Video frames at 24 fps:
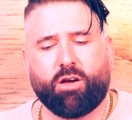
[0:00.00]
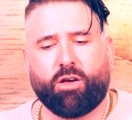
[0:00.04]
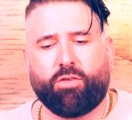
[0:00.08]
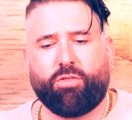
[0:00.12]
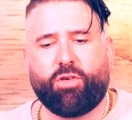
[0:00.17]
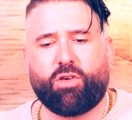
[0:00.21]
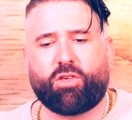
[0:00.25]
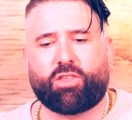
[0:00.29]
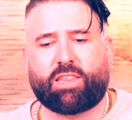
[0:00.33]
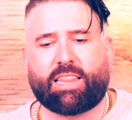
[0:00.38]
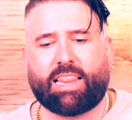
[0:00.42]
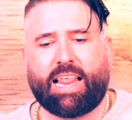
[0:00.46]

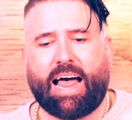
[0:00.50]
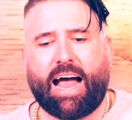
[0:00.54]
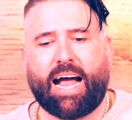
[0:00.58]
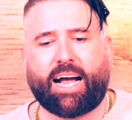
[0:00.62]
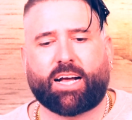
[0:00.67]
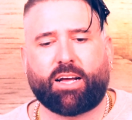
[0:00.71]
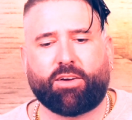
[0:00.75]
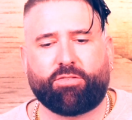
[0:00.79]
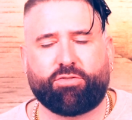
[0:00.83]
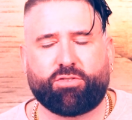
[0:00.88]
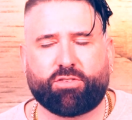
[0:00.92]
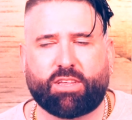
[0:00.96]
this
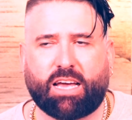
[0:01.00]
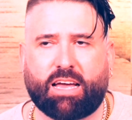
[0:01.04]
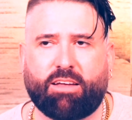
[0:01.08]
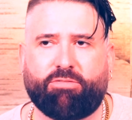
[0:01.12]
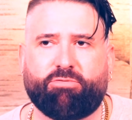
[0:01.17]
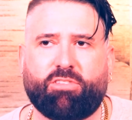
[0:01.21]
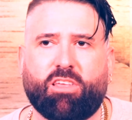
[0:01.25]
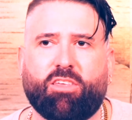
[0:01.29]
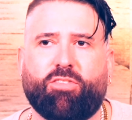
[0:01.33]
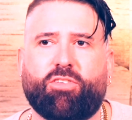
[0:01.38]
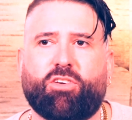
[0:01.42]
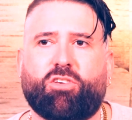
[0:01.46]
lack of
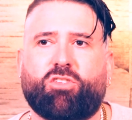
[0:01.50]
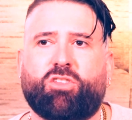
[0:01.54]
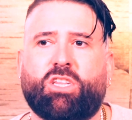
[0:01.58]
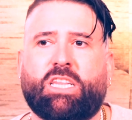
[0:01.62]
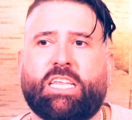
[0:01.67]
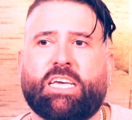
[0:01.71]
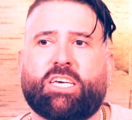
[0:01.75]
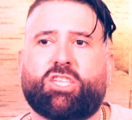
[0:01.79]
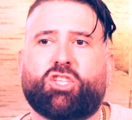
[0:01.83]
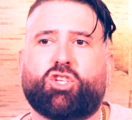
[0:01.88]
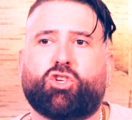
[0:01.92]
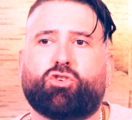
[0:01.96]
safety, this
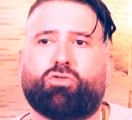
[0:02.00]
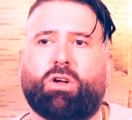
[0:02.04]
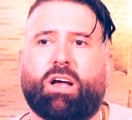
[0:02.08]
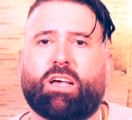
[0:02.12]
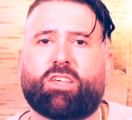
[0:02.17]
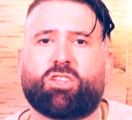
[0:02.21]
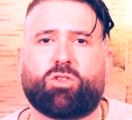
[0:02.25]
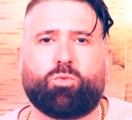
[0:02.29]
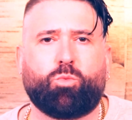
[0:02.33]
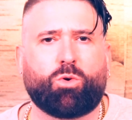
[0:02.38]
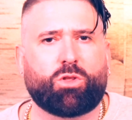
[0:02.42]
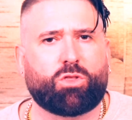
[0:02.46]

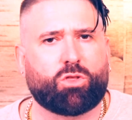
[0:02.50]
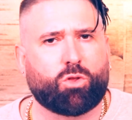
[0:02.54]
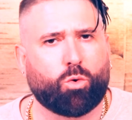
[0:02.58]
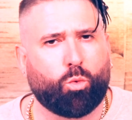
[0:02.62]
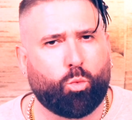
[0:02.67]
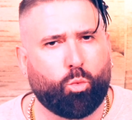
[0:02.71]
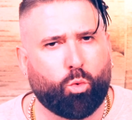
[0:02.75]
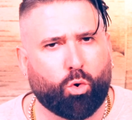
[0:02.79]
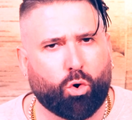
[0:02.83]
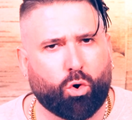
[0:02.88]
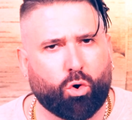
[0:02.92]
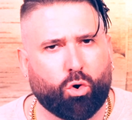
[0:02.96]
distrust with the
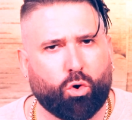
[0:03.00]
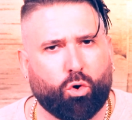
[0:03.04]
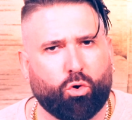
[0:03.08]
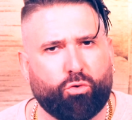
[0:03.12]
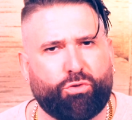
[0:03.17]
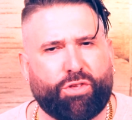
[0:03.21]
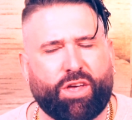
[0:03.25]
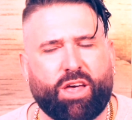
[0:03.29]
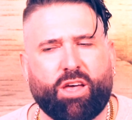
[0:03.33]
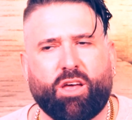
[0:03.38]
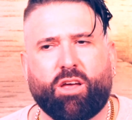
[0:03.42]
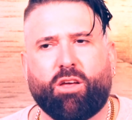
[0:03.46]

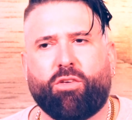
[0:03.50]
world,